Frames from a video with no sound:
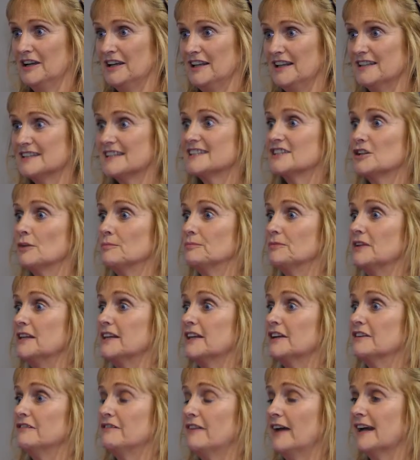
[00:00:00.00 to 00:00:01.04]
This is something
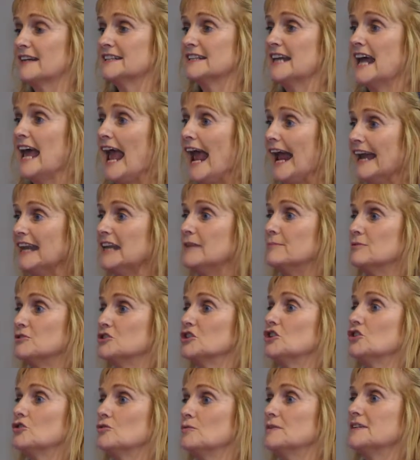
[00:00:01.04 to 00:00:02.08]
that affects
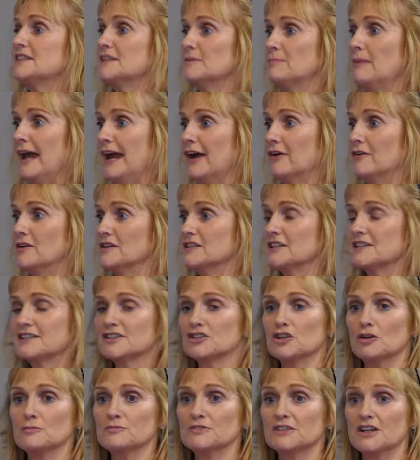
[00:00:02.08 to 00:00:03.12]
anybody who is a parent at
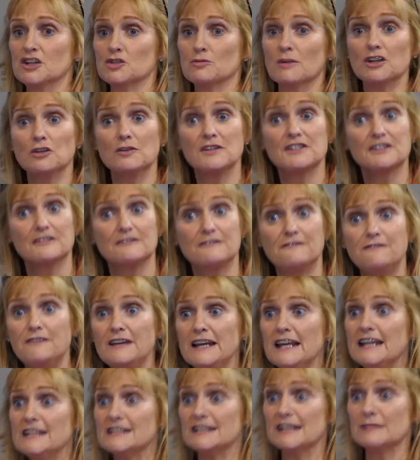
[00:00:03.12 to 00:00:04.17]
some stage, whether it's a
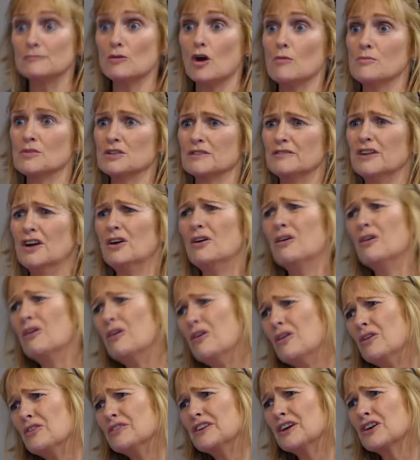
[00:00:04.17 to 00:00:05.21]
fleeting moment of,
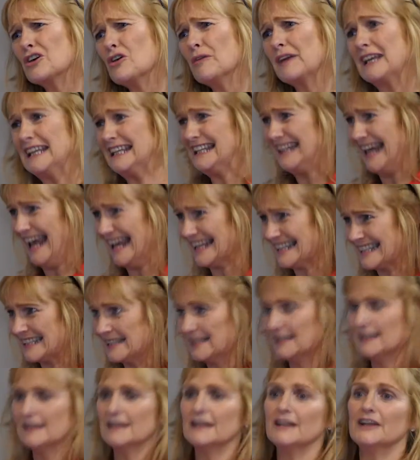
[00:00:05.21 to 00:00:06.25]
oh, they're going,
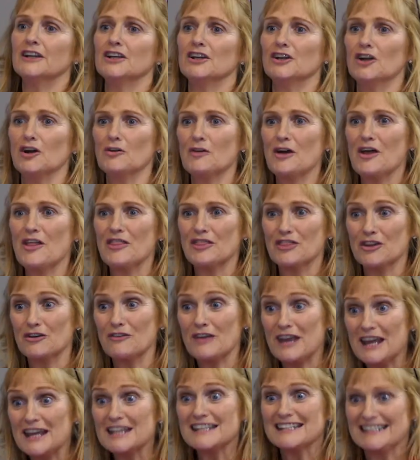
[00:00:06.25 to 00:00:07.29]
yes! There
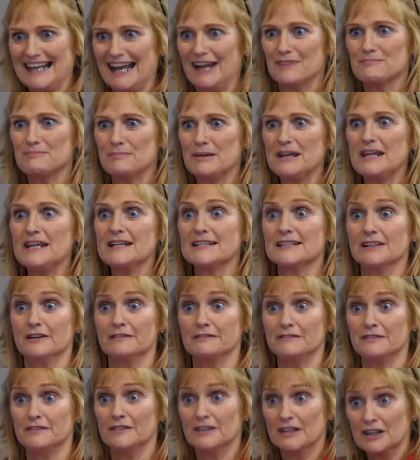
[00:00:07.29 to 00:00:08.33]
is that piece
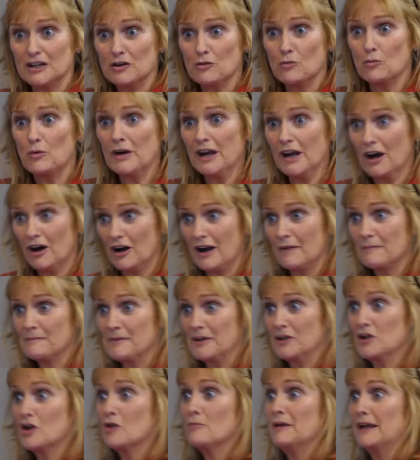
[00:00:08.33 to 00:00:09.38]
of, we are
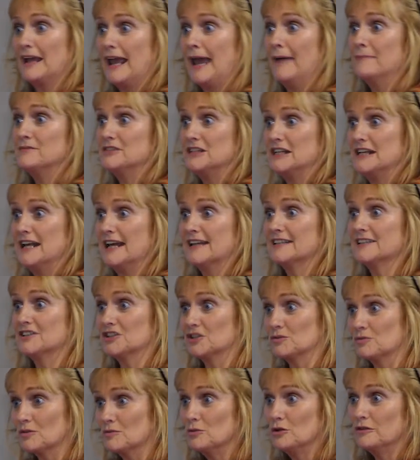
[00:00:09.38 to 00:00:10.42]
becoming empty
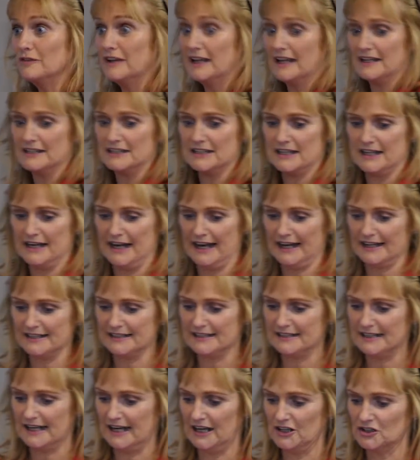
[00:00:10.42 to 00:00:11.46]
nesters. We're moving into the next
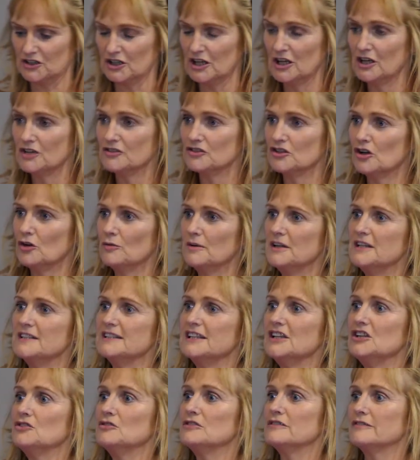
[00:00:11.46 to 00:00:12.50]
stage. So it is
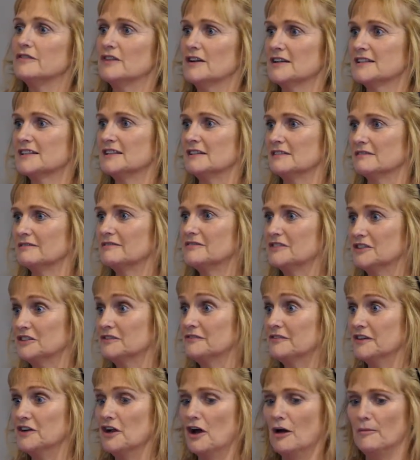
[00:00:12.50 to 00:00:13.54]
a universal
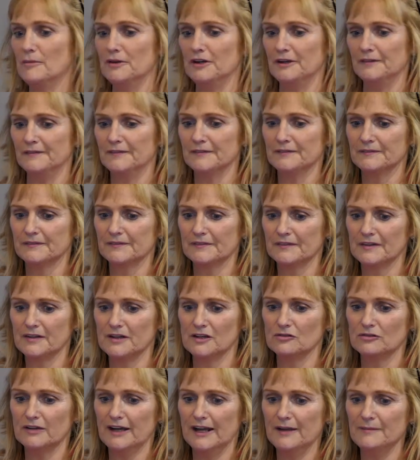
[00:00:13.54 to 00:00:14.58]
phenomena.
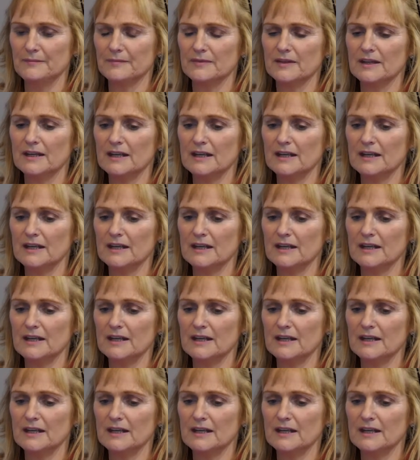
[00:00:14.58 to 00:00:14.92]
Okay?